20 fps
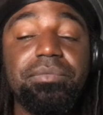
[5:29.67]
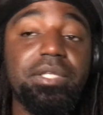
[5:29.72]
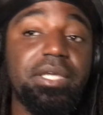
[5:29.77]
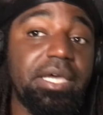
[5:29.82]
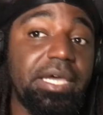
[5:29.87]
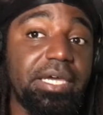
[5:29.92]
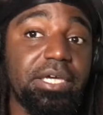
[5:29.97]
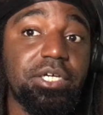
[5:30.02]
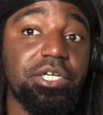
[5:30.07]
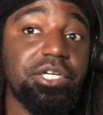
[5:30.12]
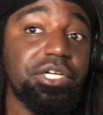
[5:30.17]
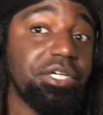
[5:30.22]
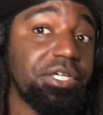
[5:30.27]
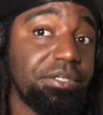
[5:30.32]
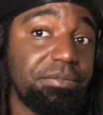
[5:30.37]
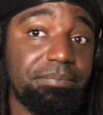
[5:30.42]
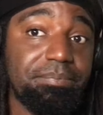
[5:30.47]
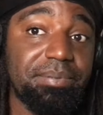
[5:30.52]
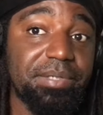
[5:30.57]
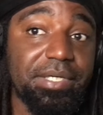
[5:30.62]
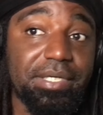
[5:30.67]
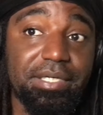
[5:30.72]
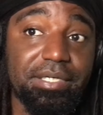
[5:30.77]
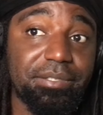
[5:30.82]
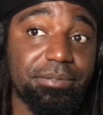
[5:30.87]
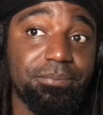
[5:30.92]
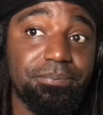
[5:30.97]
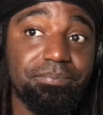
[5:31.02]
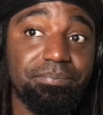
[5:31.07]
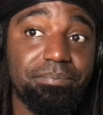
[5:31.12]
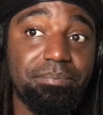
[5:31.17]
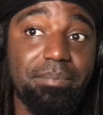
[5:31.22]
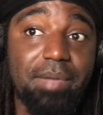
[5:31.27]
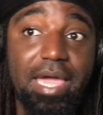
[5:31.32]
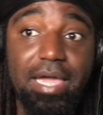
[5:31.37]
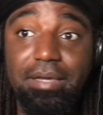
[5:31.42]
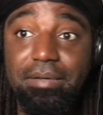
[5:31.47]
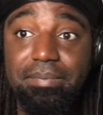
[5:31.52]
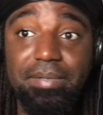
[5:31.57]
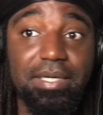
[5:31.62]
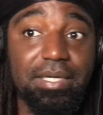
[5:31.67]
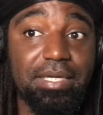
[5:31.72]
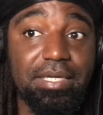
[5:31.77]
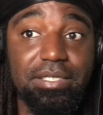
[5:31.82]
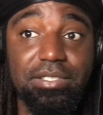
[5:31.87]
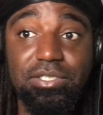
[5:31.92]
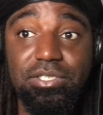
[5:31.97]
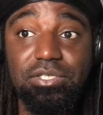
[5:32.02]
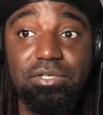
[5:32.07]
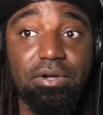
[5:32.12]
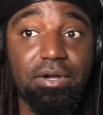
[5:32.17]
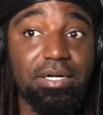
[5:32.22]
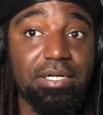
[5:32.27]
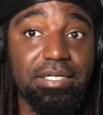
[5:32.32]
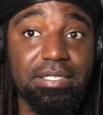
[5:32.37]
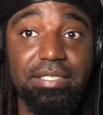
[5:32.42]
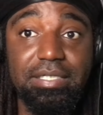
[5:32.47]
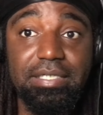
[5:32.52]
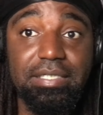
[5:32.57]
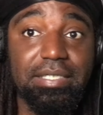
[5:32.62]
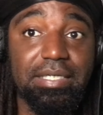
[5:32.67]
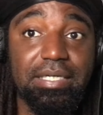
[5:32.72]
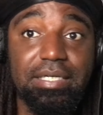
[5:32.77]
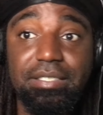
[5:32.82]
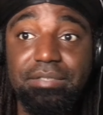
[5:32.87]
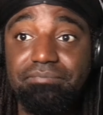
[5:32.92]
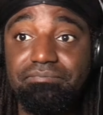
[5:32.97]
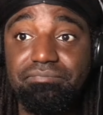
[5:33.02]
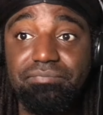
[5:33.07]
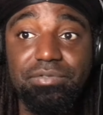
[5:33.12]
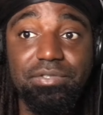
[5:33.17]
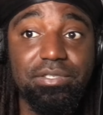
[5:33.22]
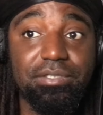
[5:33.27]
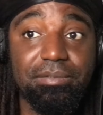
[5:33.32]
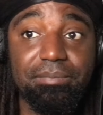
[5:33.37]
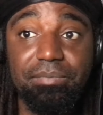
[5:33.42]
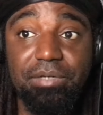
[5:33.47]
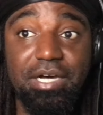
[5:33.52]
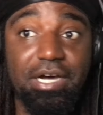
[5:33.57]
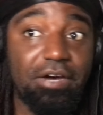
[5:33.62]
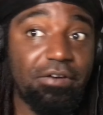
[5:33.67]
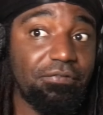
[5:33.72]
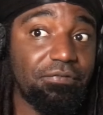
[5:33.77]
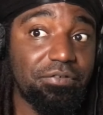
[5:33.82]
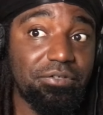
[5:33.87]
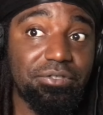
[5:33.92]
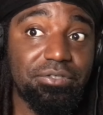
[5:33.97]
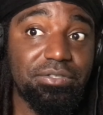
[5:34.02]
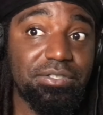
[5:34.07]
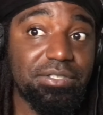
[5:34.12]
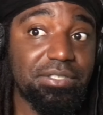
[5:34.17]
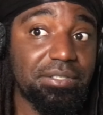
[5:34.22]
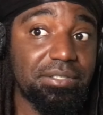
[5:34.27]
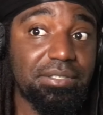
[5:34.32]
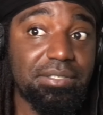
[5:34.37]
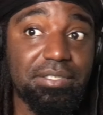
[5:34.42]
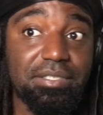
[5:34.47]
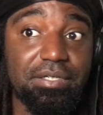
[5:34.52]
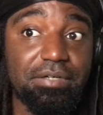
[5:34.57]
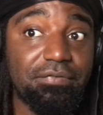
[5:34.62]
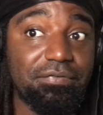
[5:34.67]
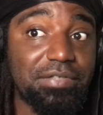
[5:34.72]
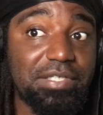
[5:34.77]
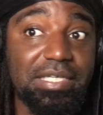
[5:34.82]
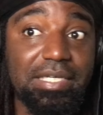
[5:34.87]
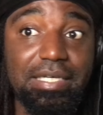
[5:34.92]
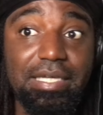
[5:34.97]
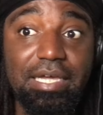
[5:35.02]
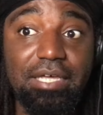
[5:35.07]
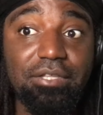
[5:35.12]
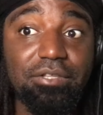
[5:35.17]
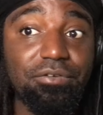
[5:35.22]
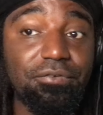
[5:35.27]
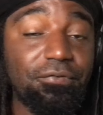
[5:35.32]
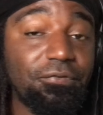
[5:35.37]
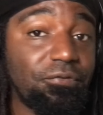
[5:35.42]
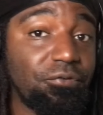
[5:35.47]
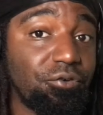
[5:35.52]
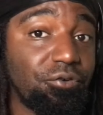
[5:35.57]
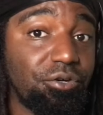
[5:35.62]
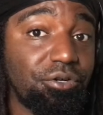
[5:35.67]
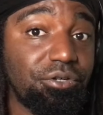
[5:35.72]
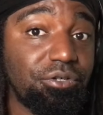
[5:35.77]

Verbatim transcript: it could be, maybe he's starting to get some covers and stuff together for a